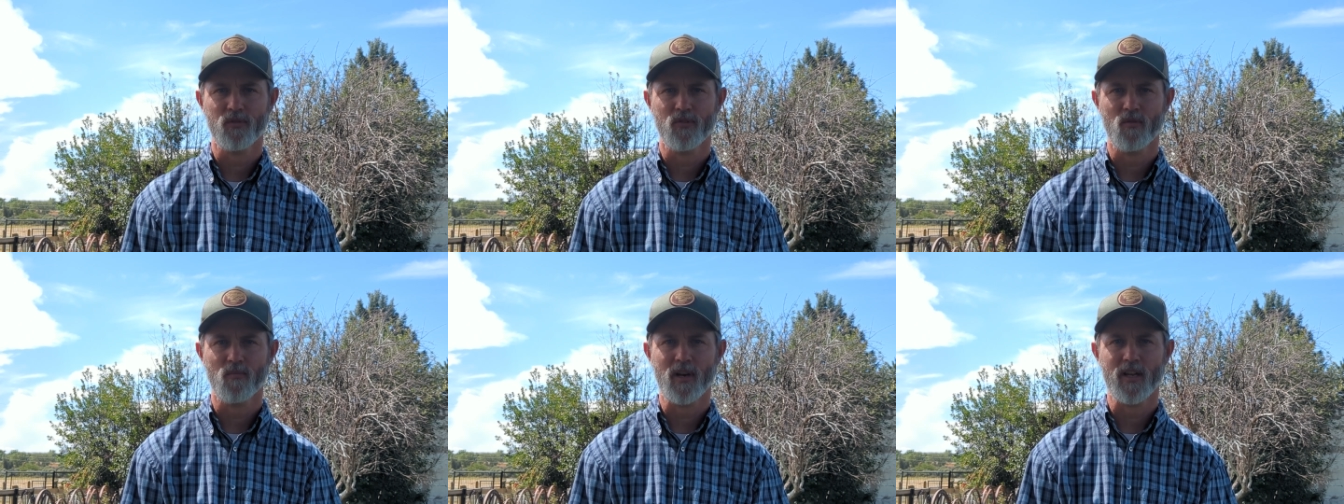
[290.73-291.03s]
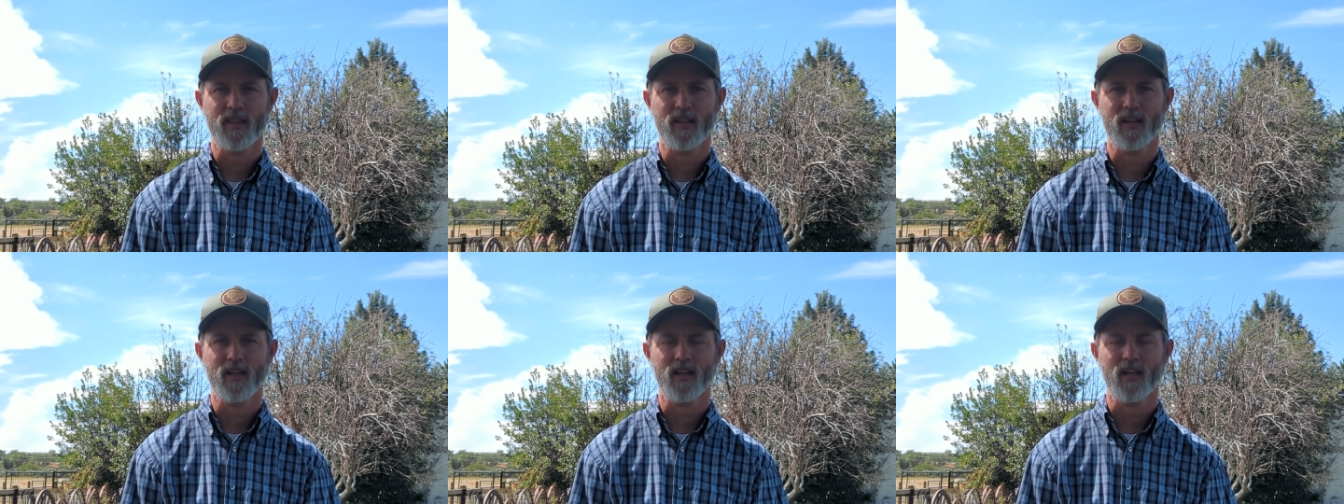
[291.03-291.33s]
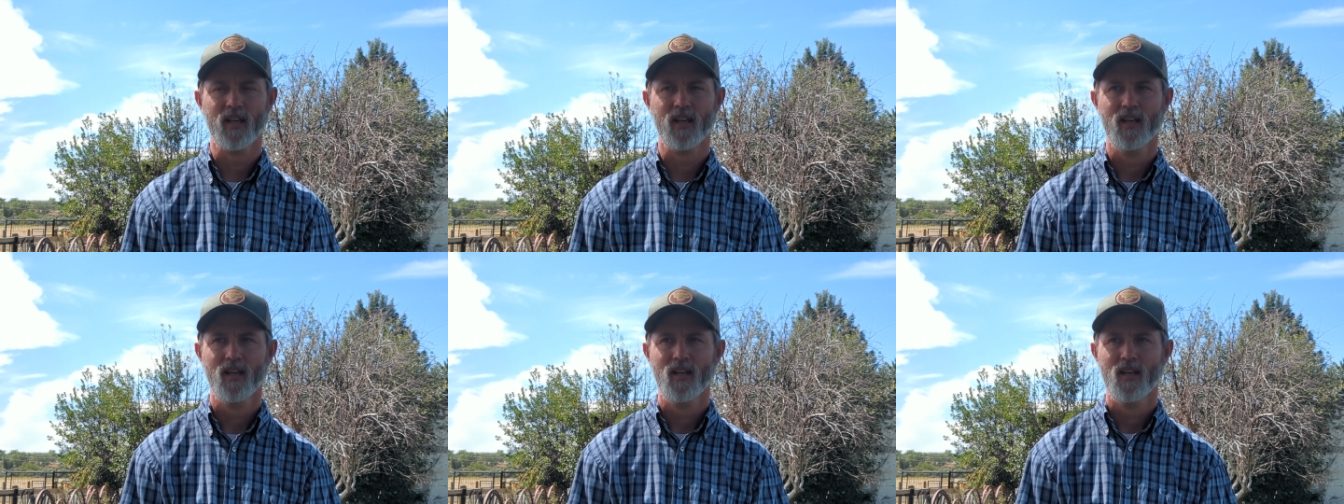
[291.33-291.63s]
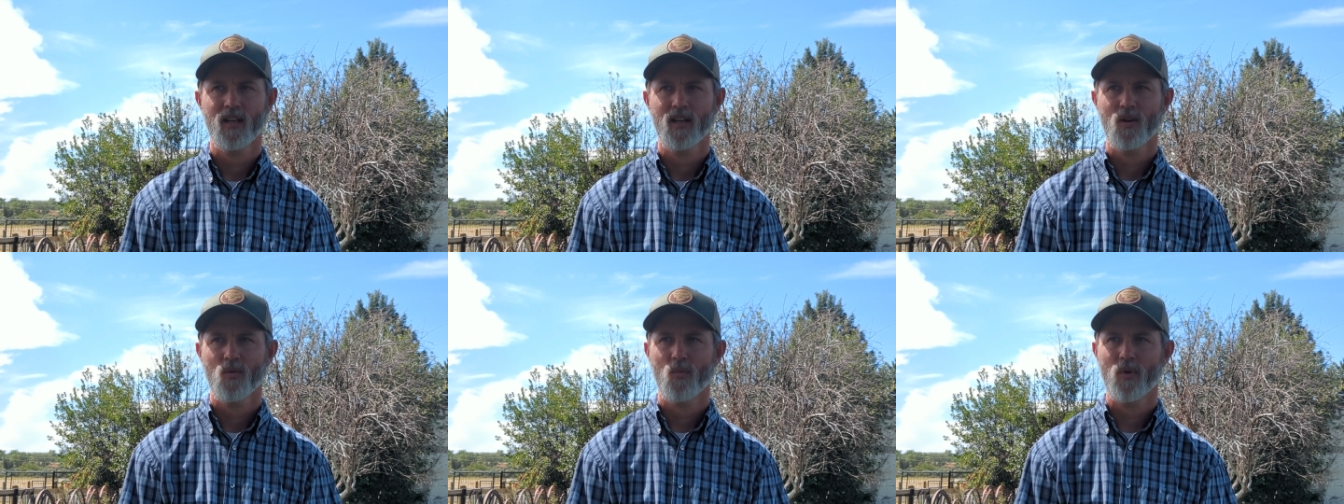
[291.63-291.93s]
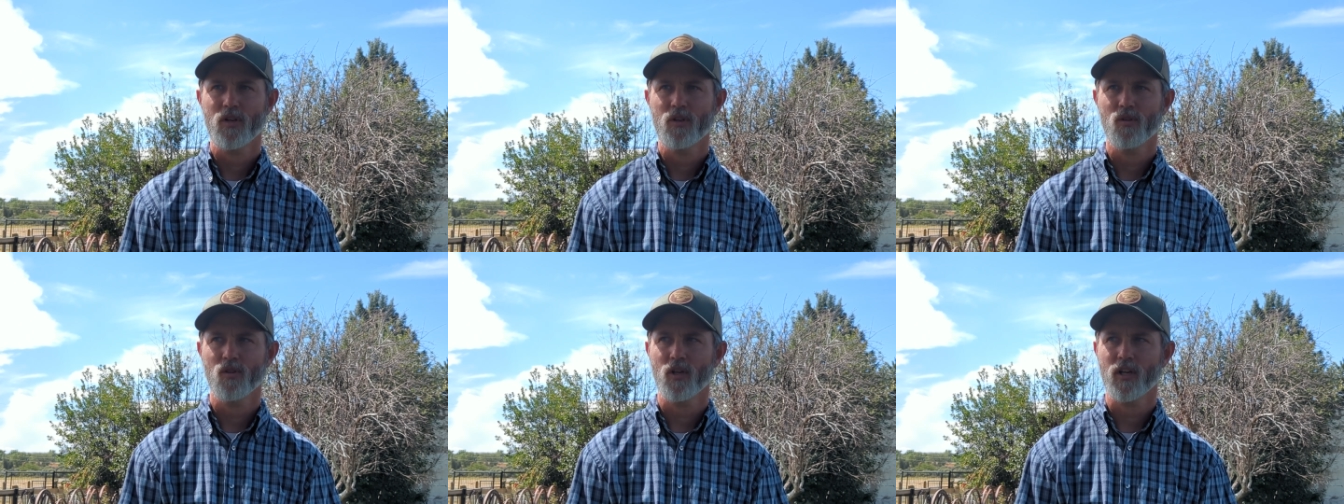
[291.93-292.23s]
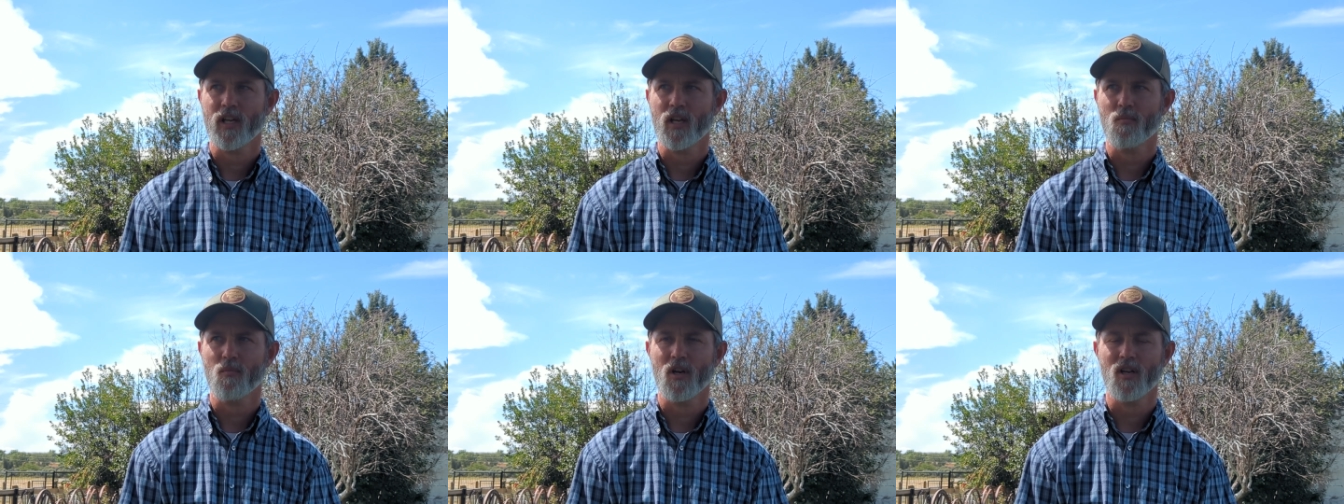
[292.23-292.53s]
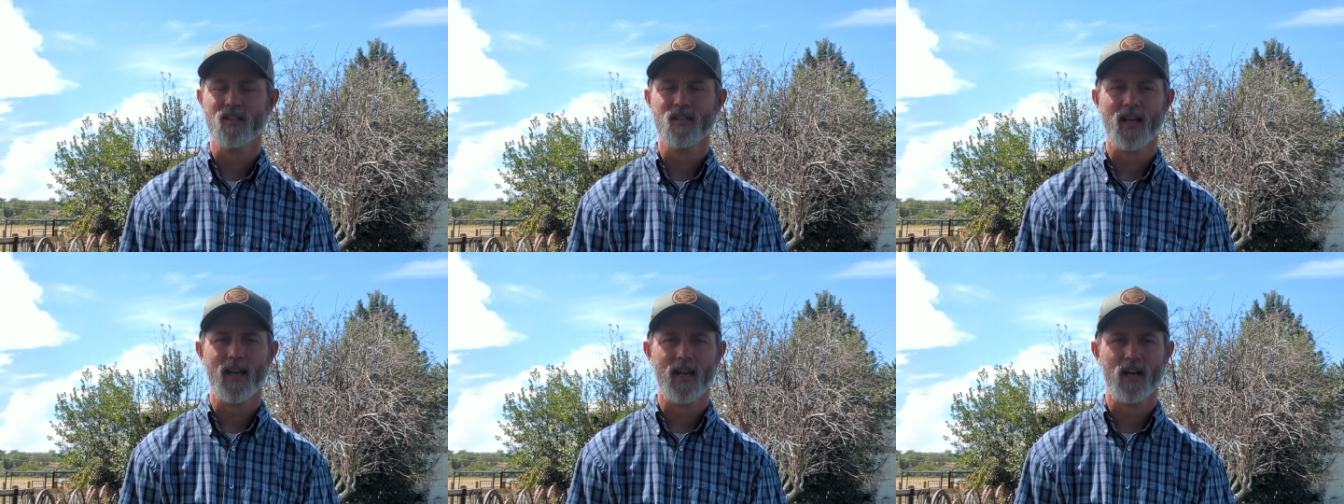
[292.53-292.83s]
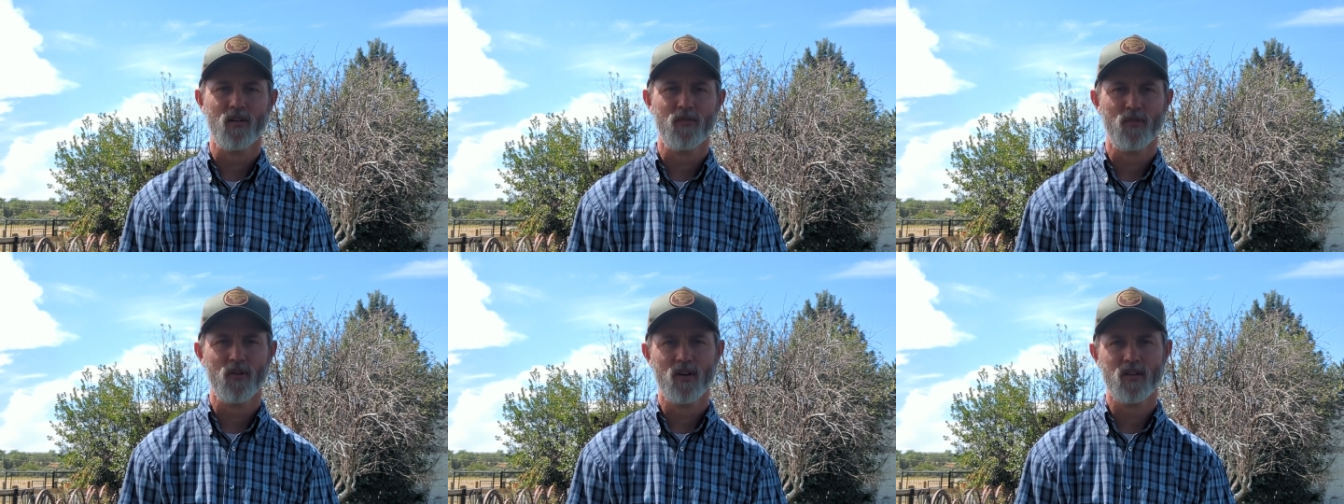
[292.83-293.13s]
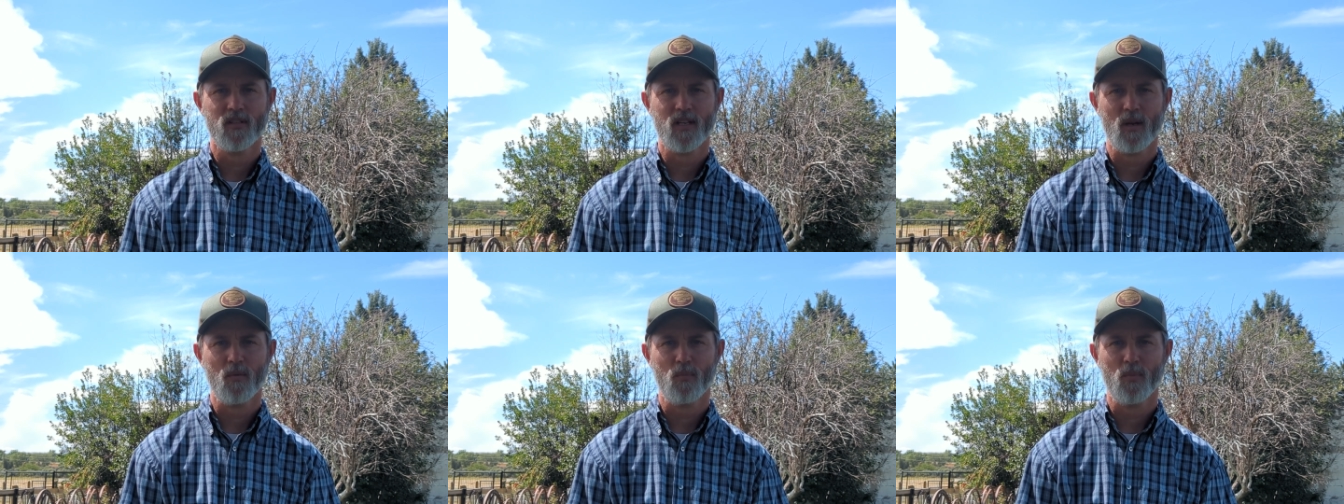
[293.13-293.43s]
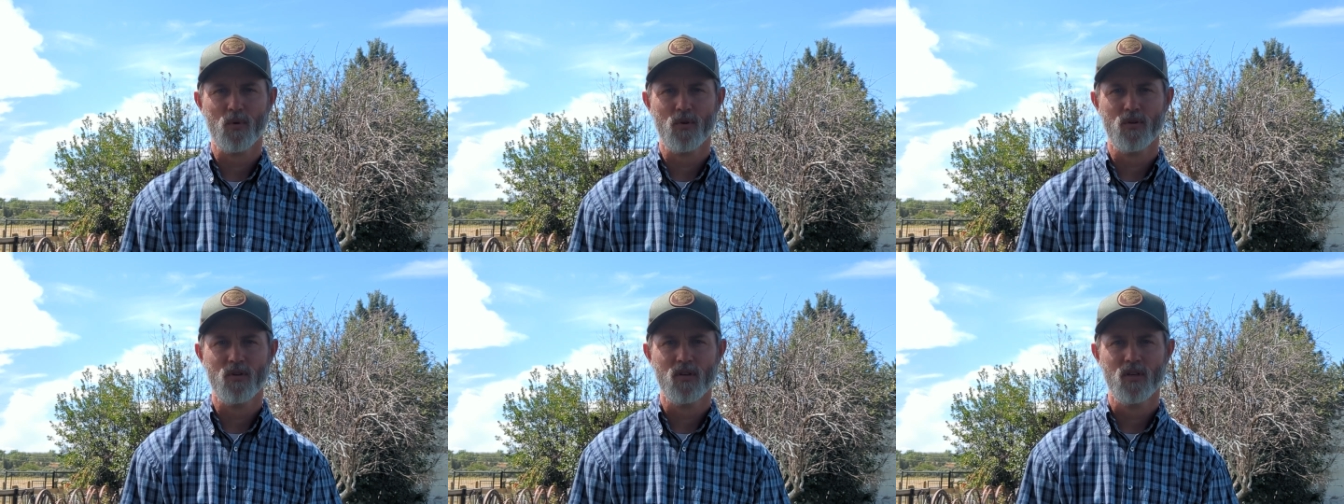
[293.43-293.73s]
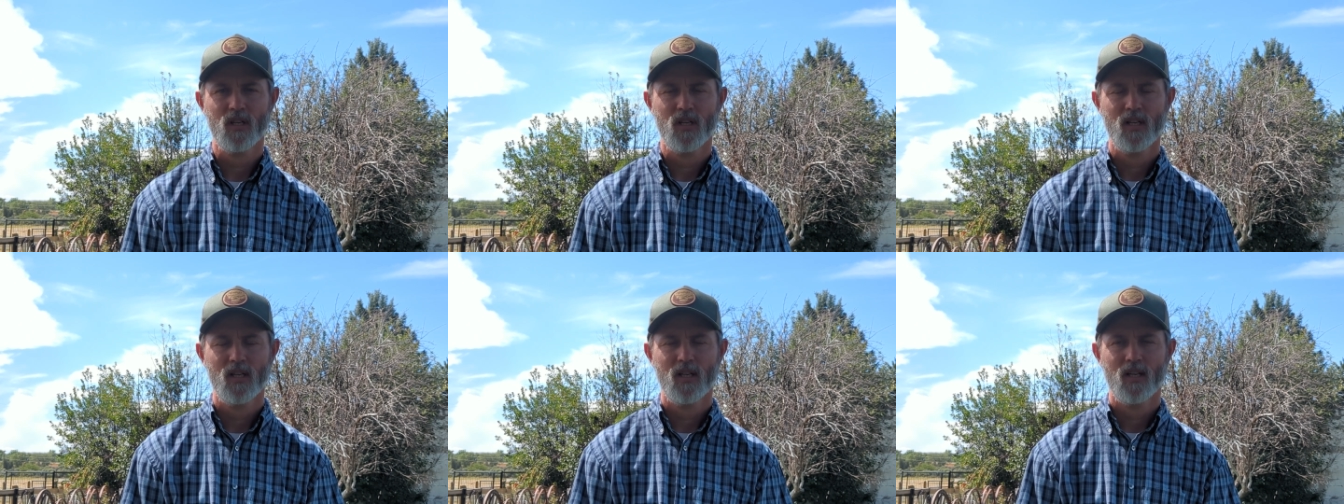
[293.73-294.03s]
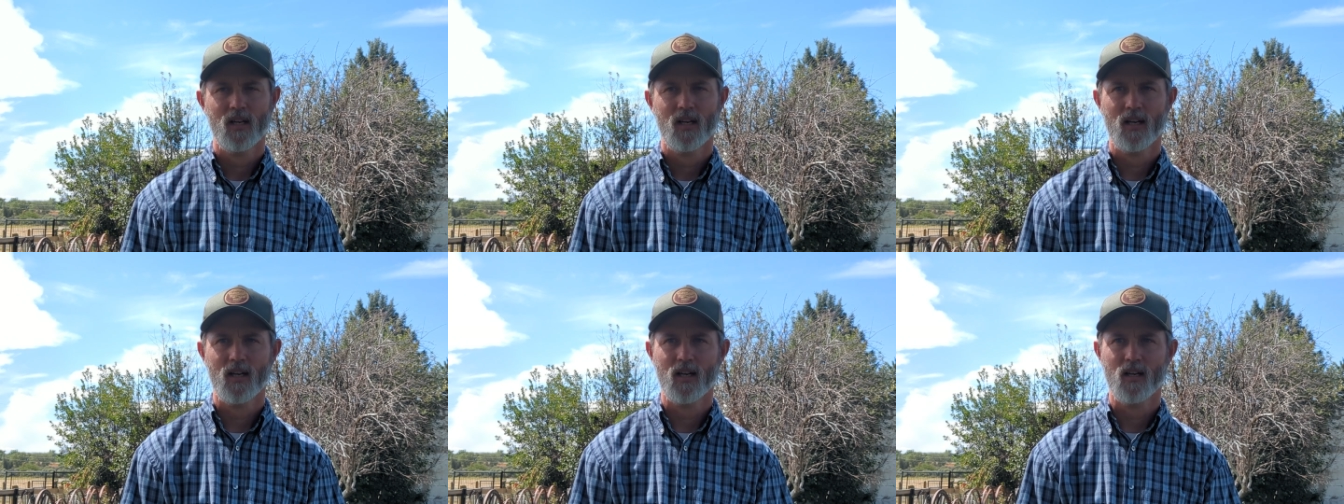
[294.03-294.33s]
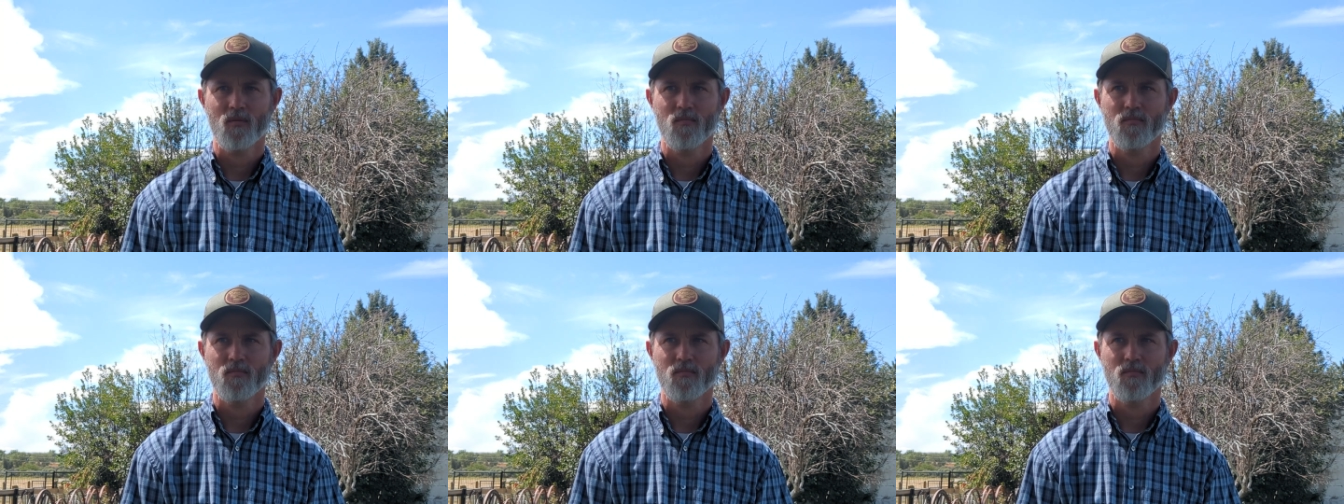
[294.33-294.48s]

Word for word: I think when you look at Montana, for example, um,